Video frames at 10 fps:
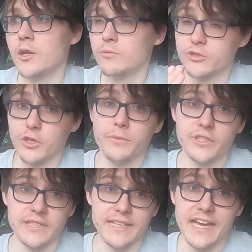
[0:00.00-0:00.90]

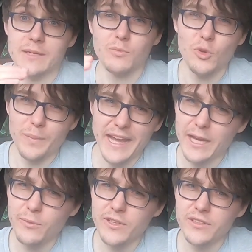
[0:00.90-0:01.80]
predominantly had more
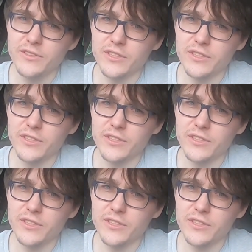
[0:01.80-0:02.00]
power